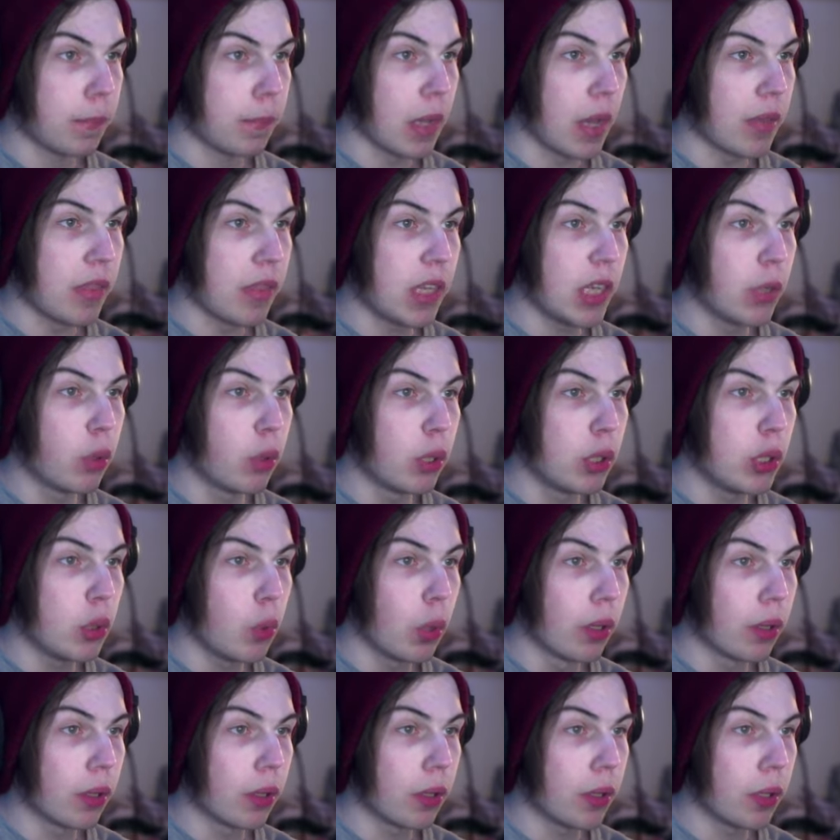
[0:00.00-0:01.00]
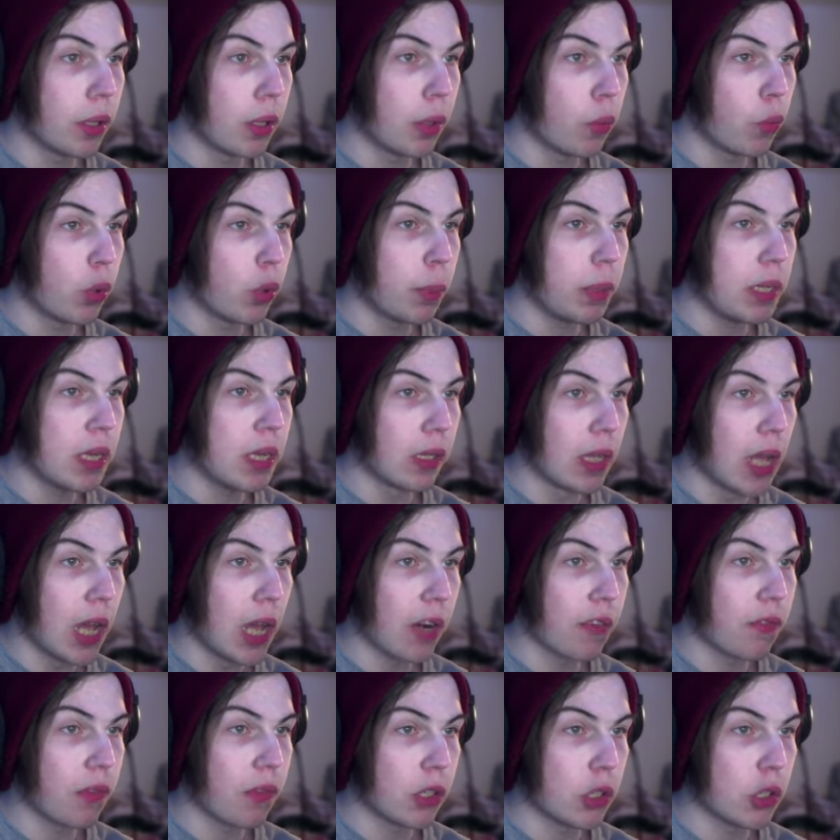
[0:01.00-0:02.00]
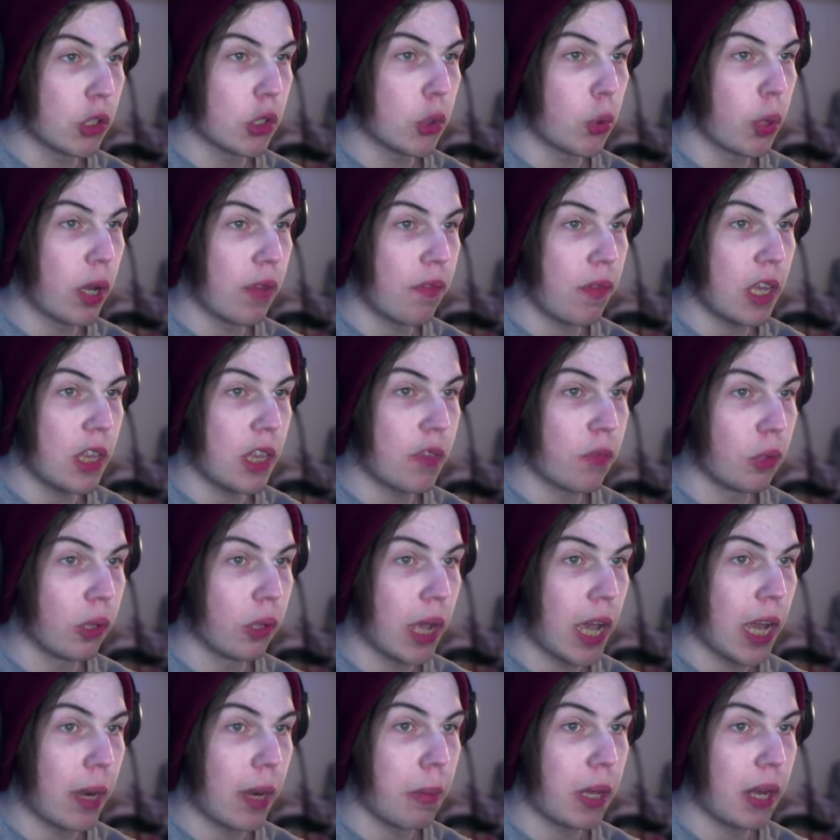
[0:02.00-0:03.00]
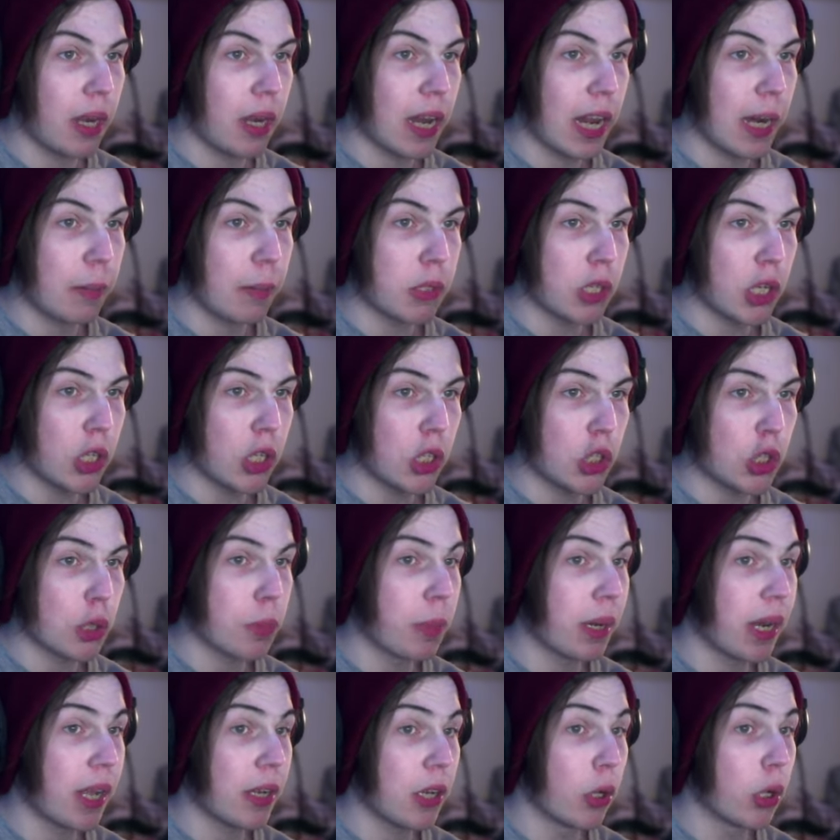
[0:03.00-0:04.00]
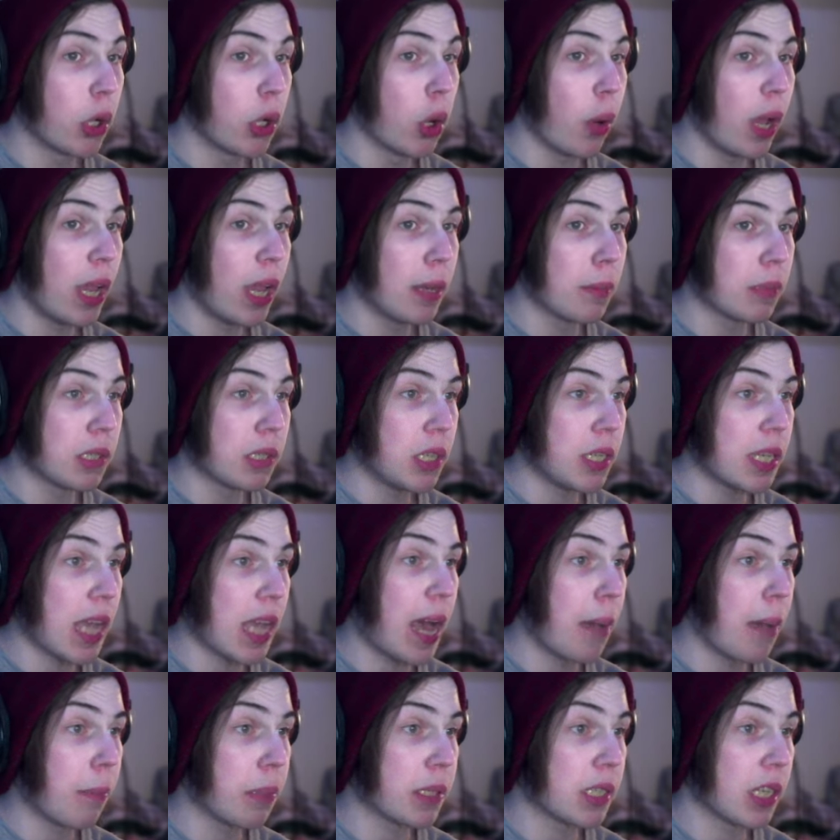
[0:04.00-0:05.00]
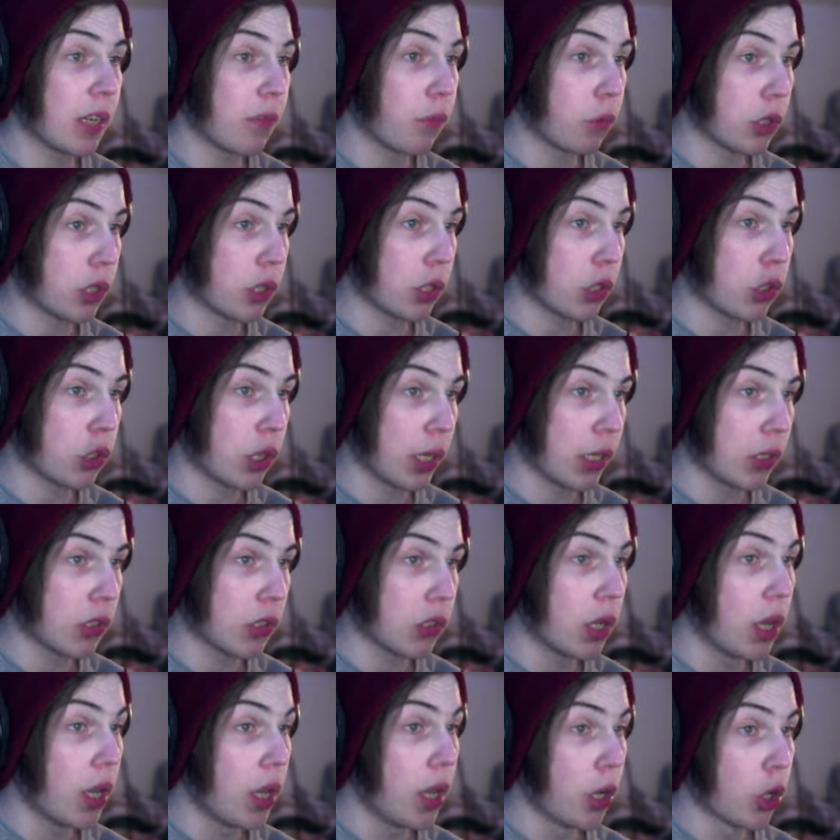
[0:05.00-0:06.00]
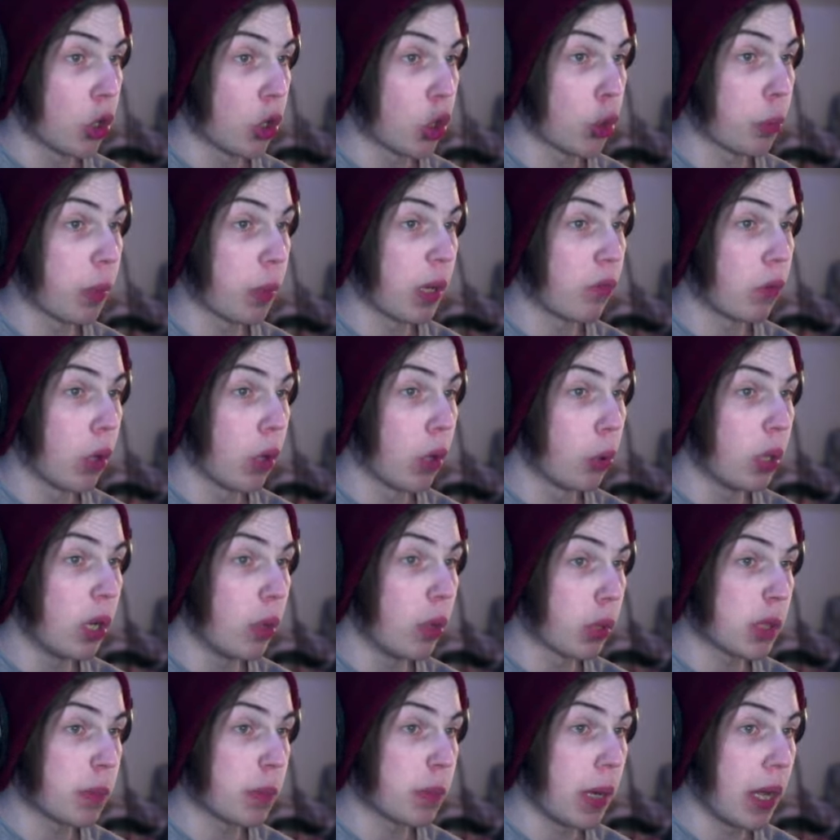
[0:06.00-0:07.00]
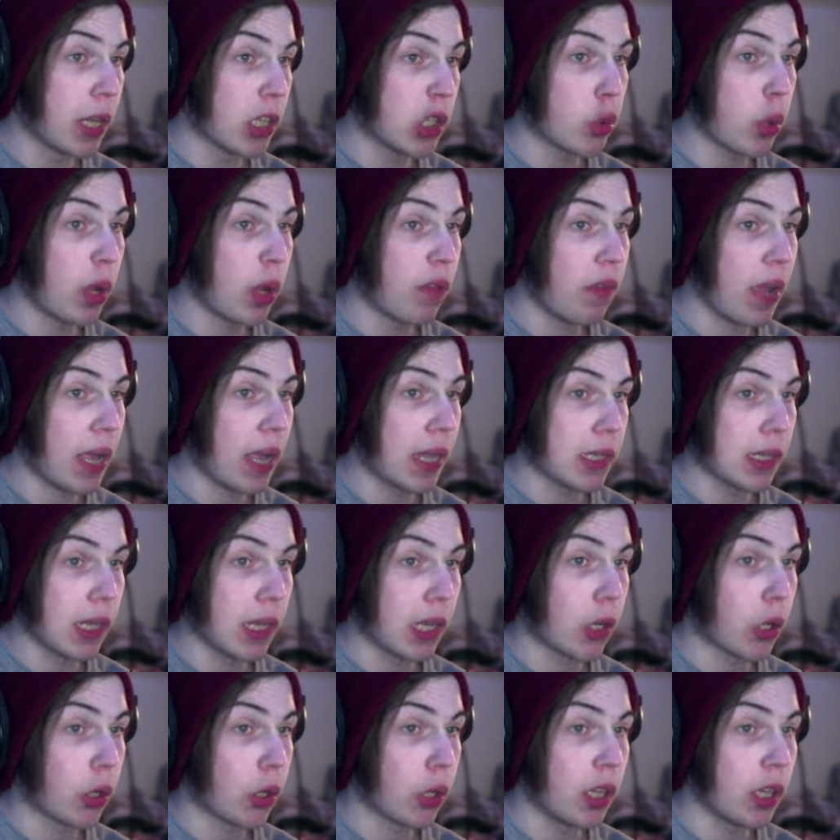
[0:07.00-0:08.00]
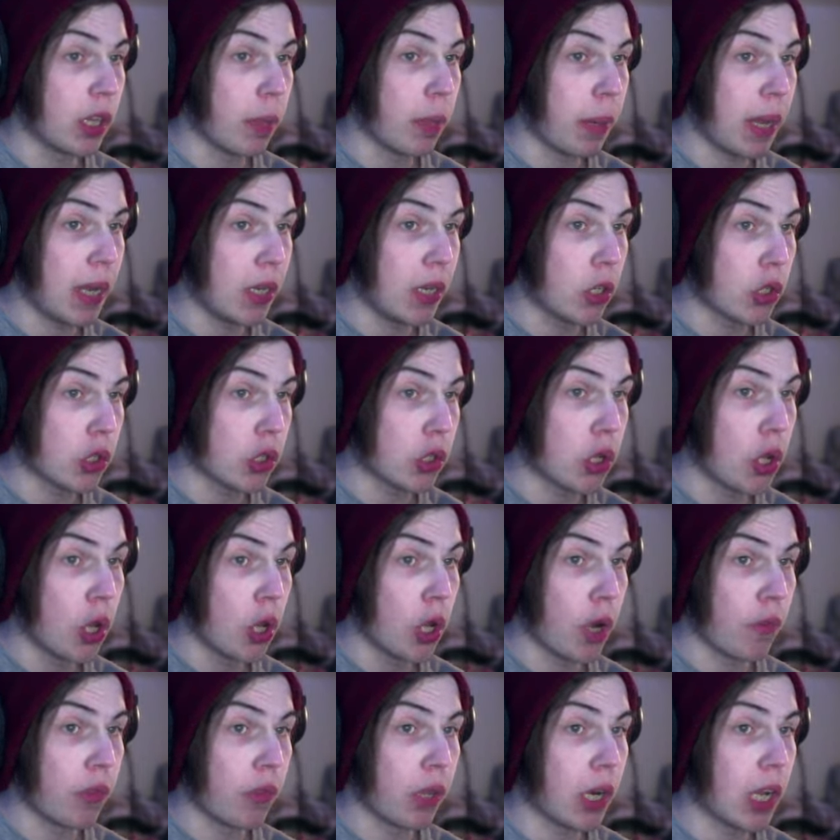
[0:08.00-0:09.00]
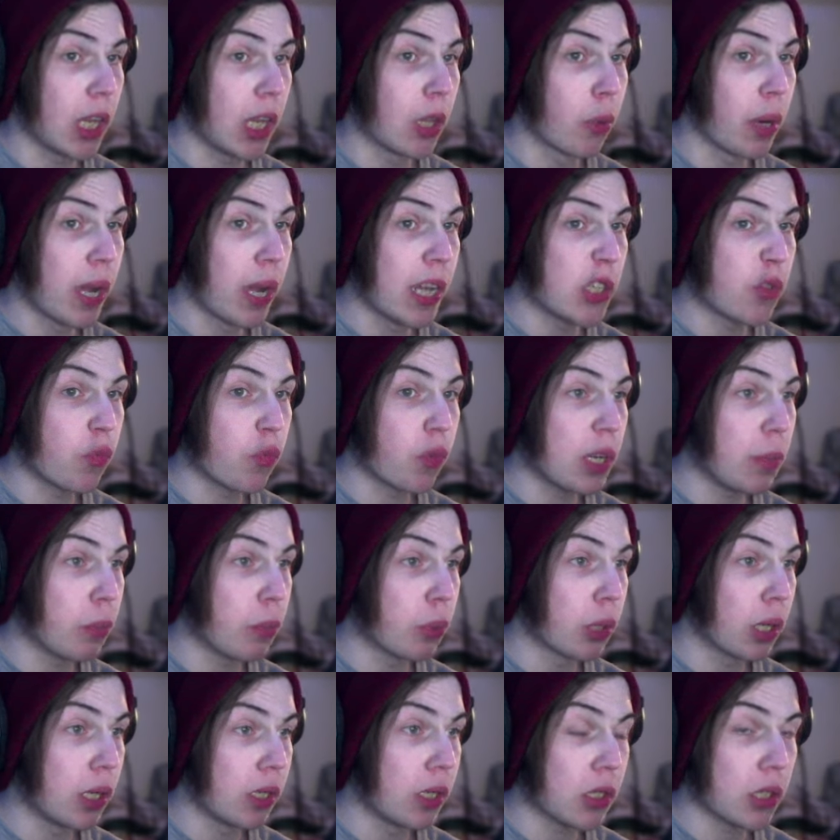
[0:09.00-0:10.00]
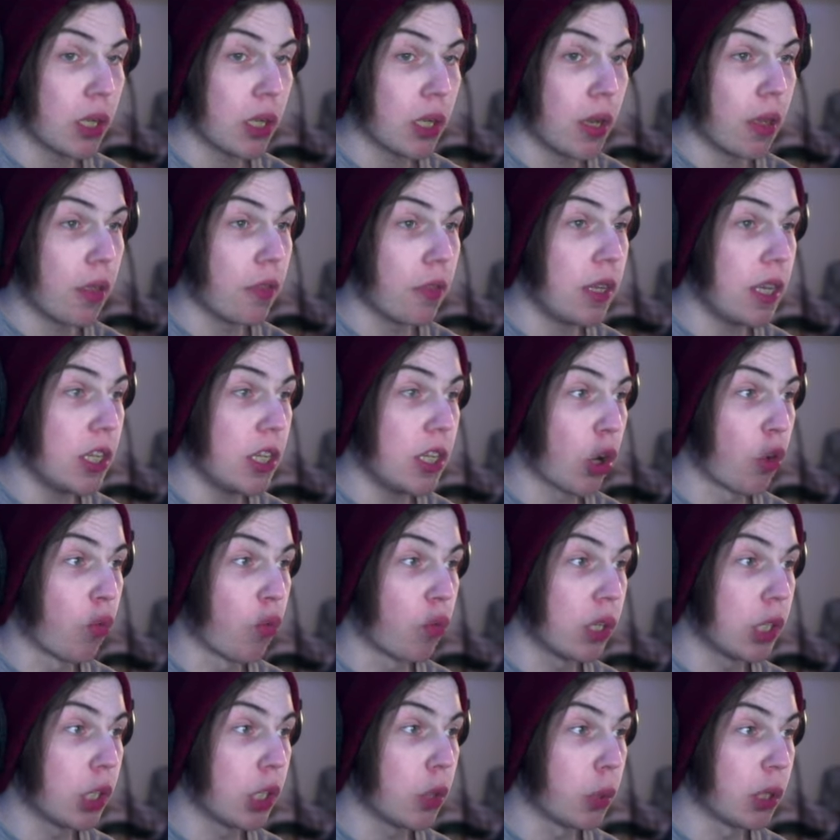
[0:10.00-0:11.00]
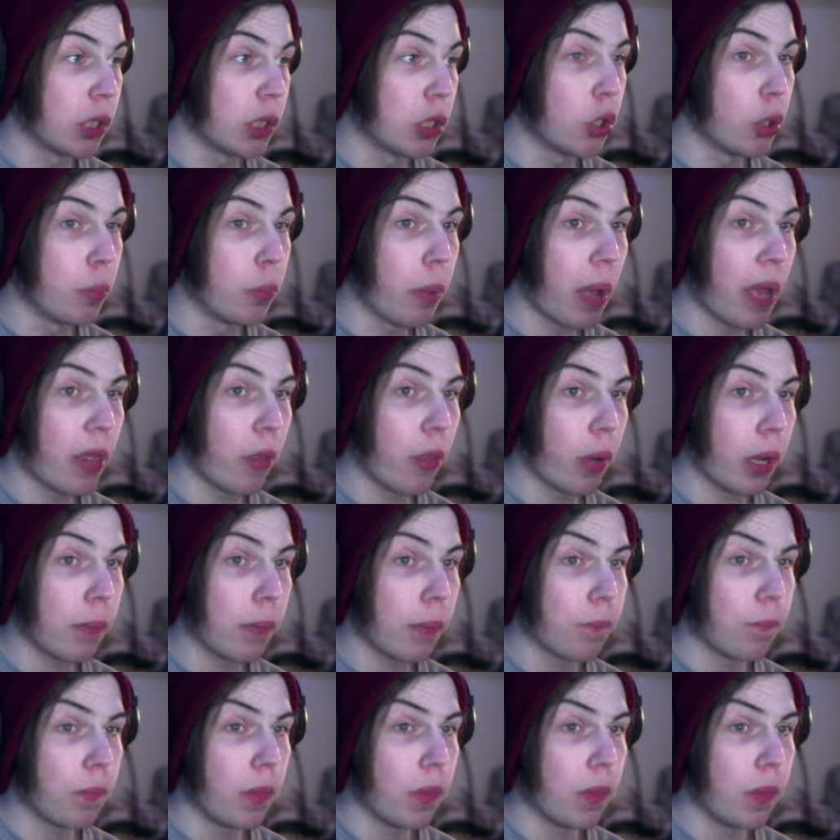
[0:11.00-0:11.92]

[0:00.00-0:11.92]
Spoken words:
I think it would be a lot of fun to do a faithful animated adaptation, but I don't know AMC's appetite for such things. Kirkman wrote in response to a fan's letter in the pages of the colorized reprints. These are really, really good, by the way.